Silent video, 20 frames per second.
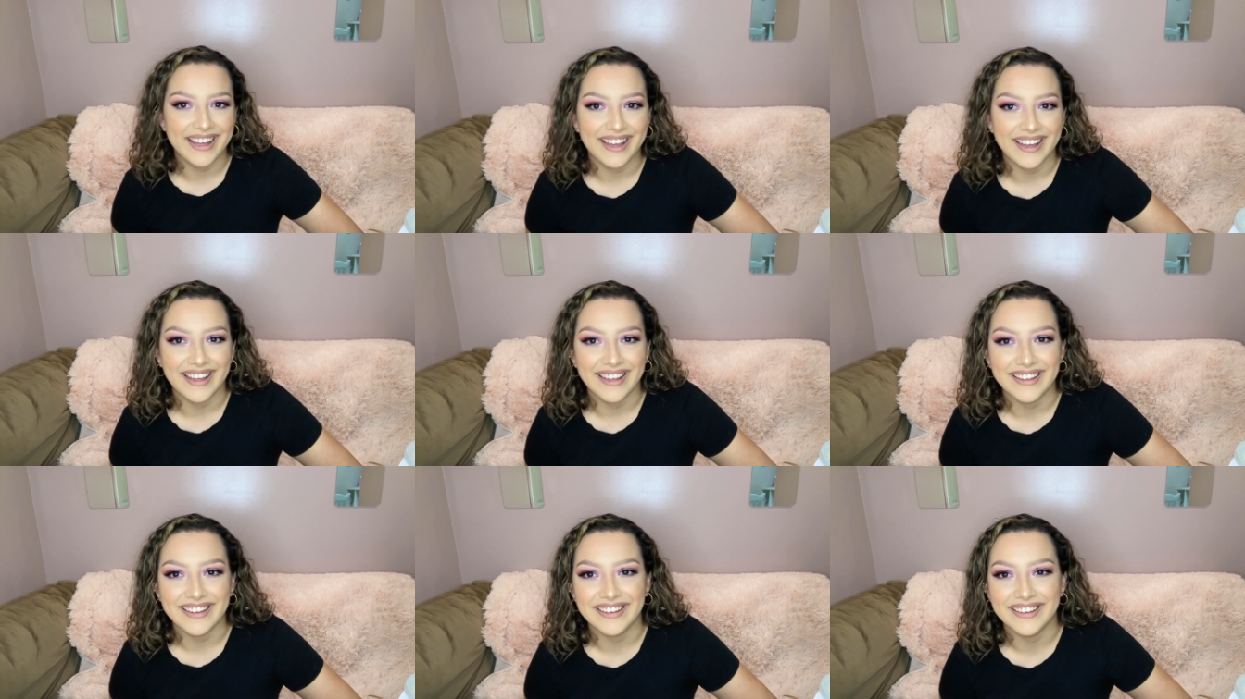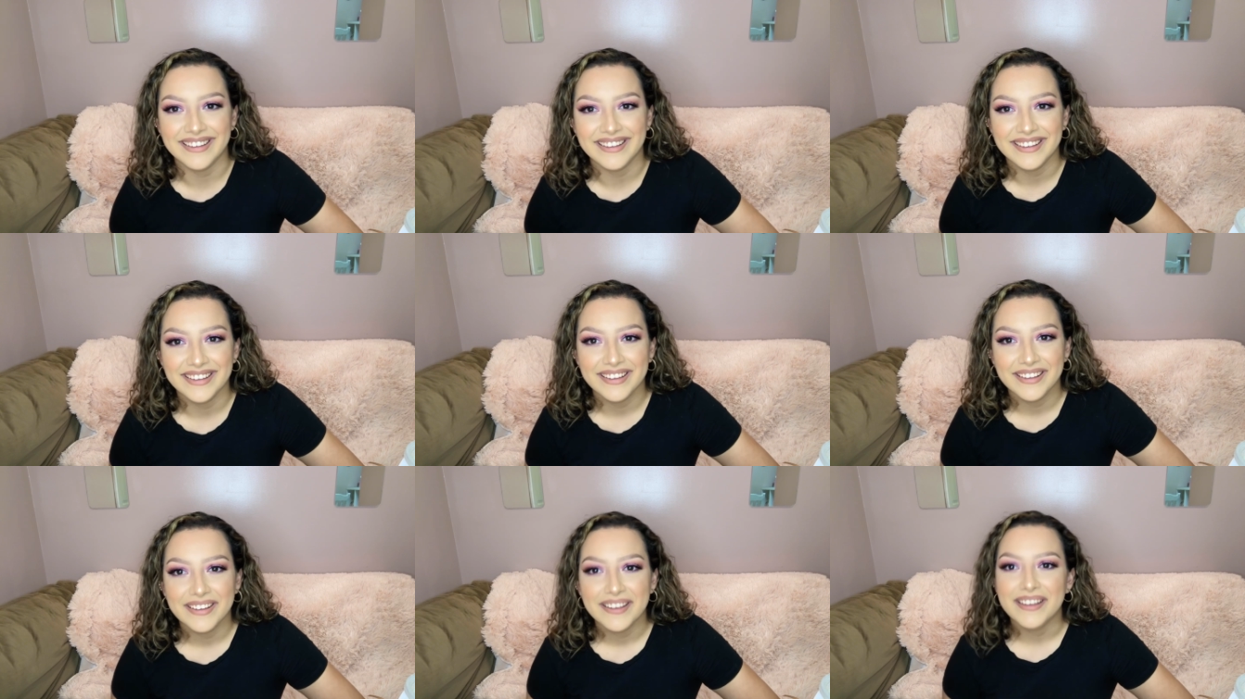I
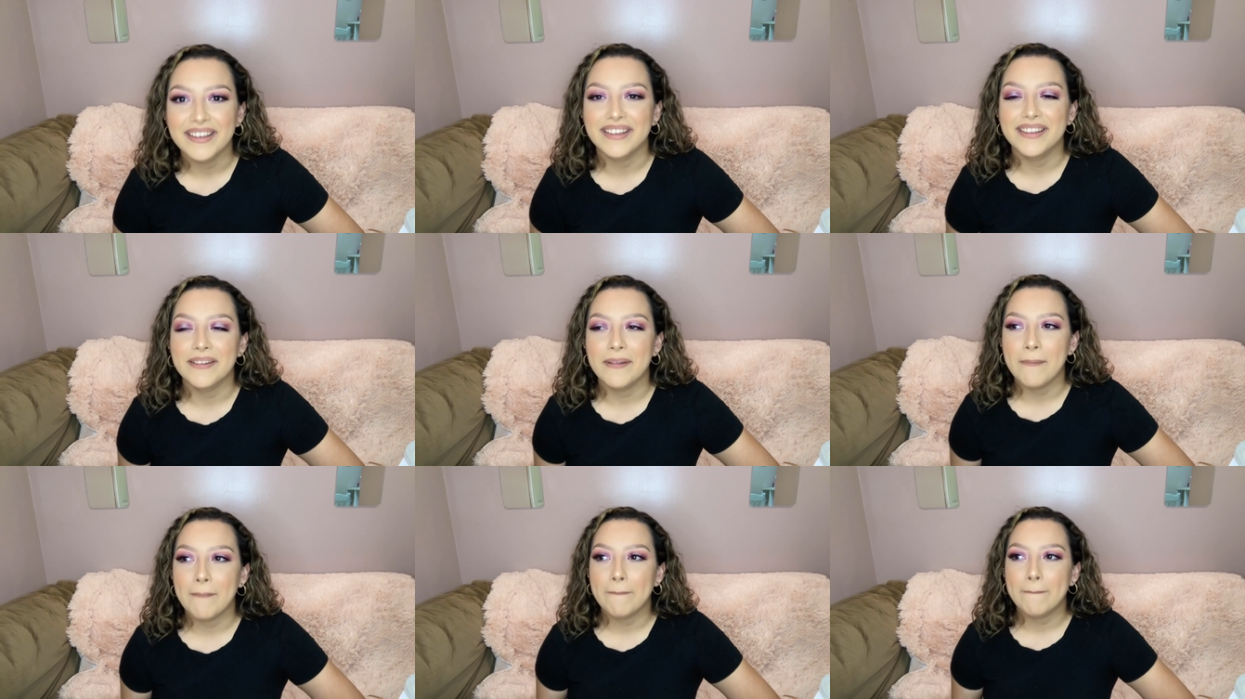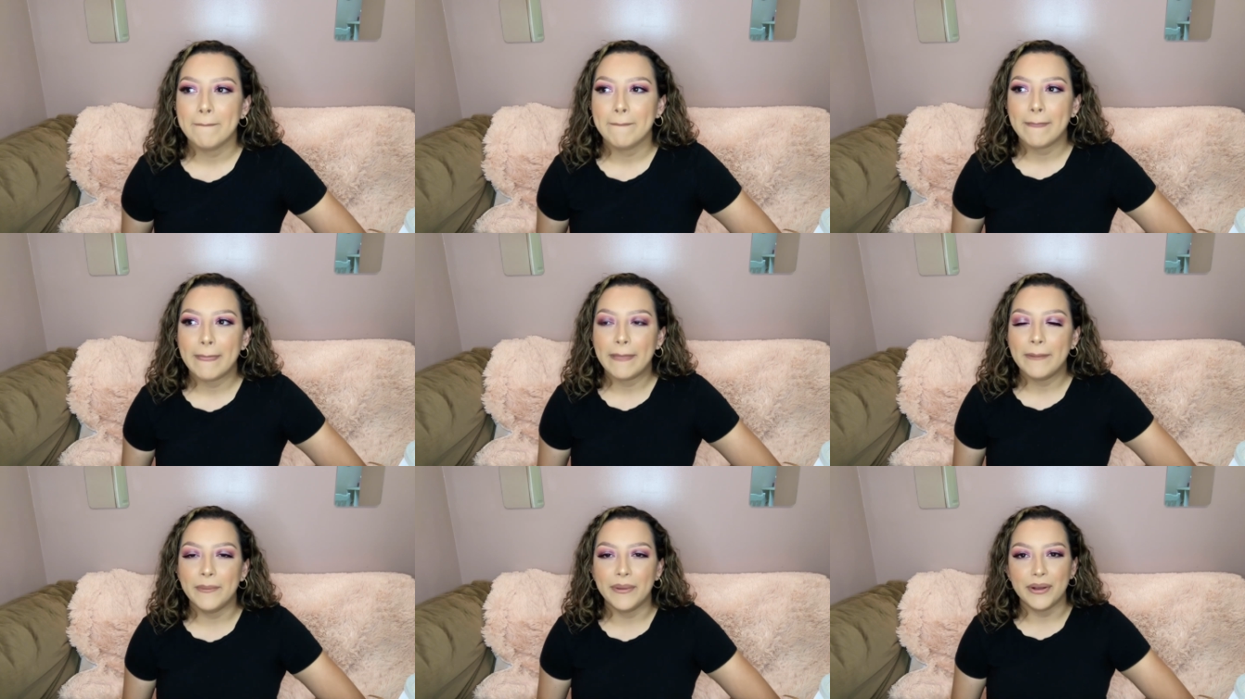
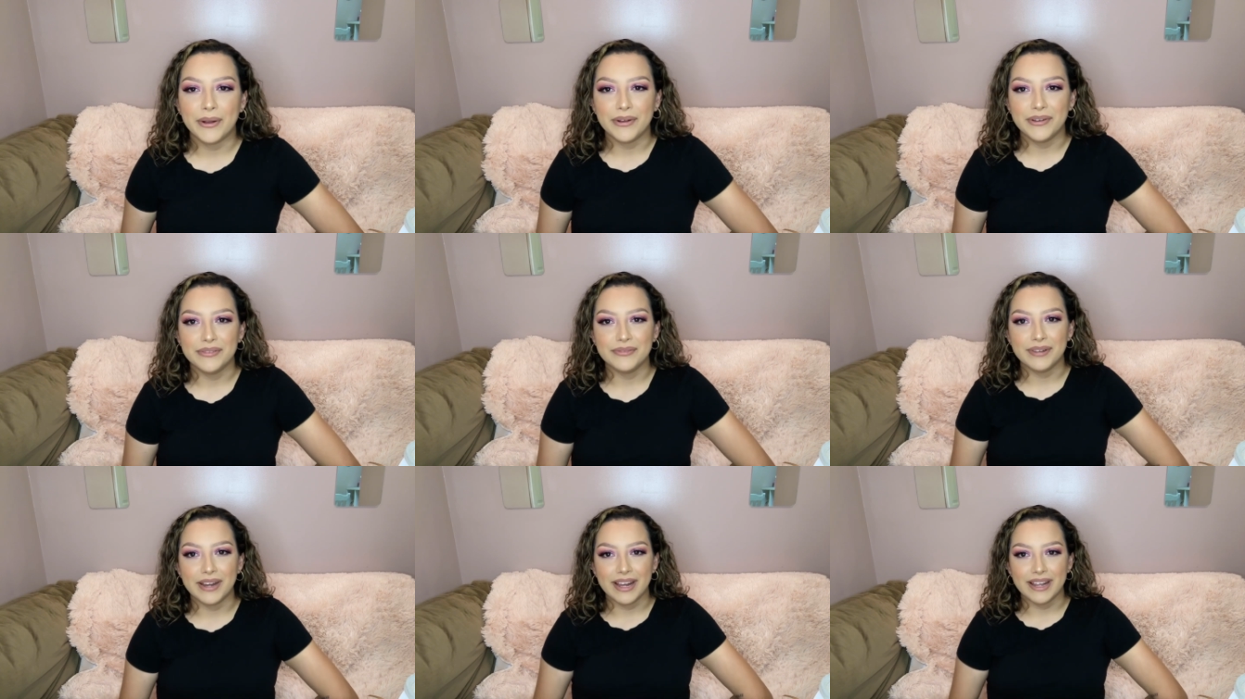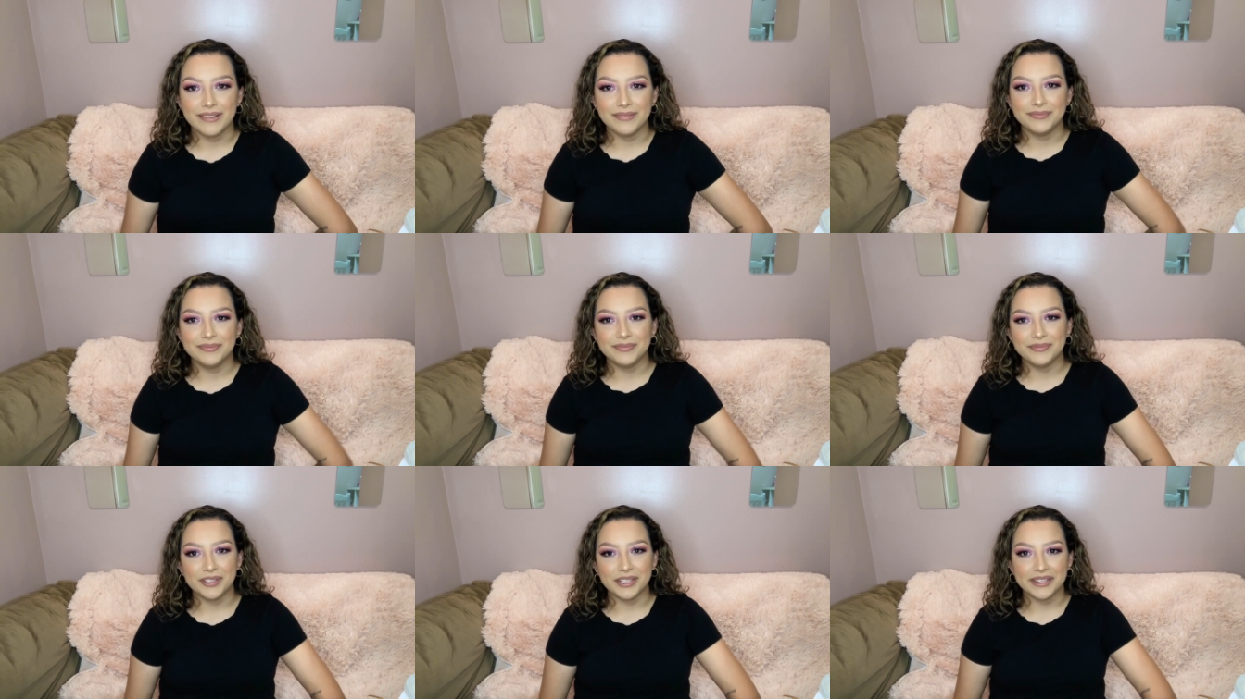went on a
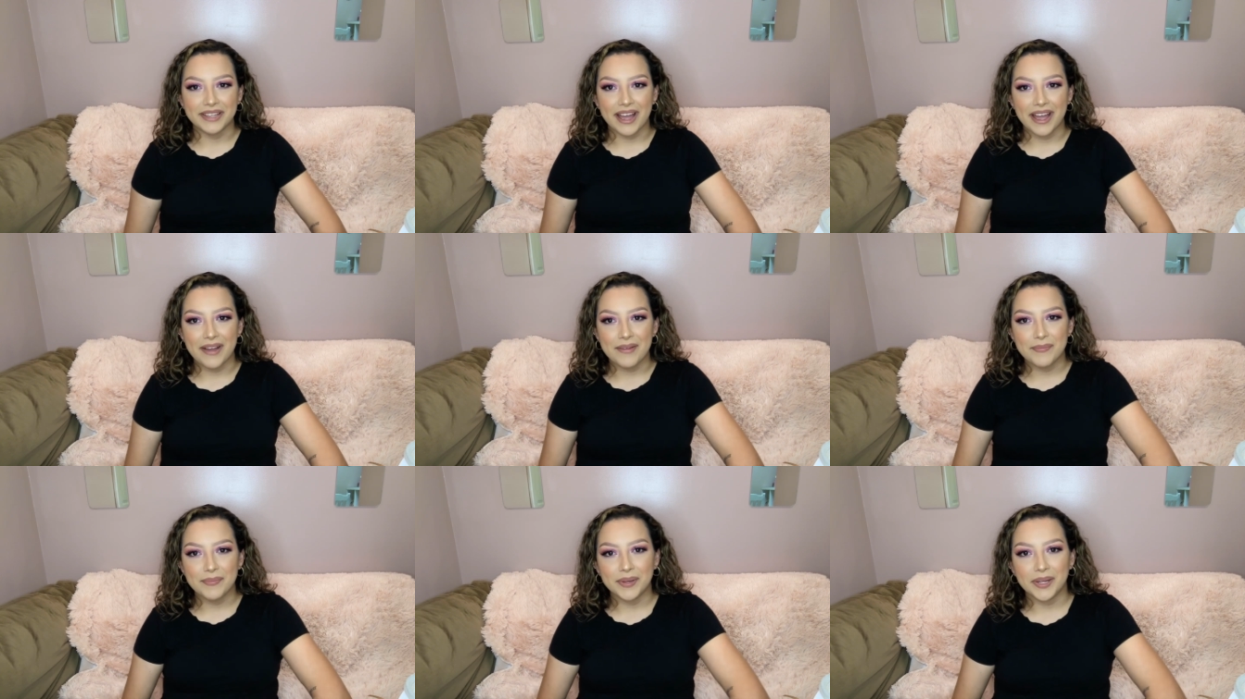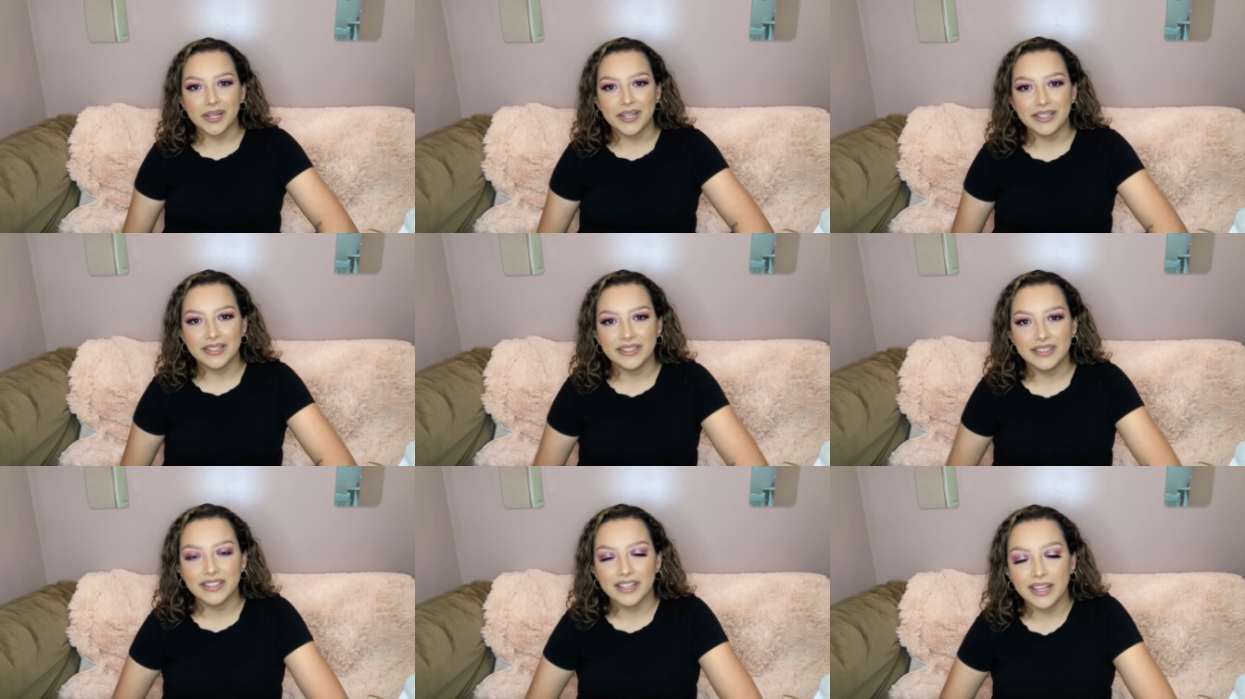rant with that, but
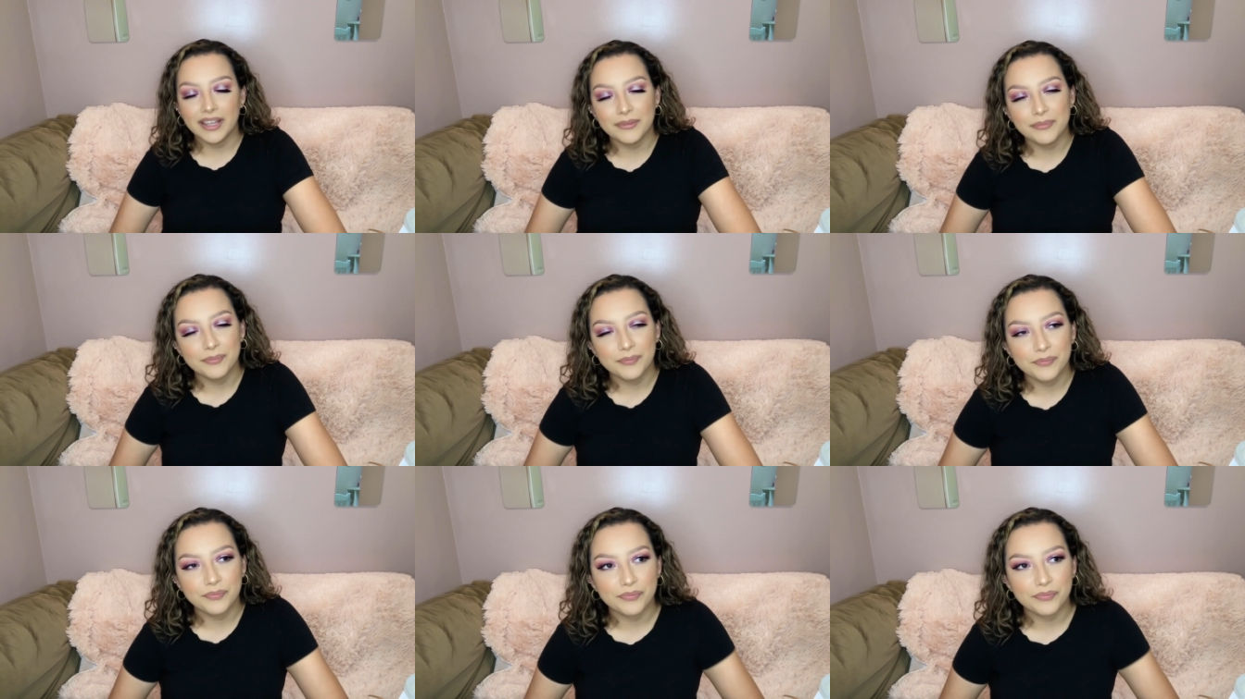yeah.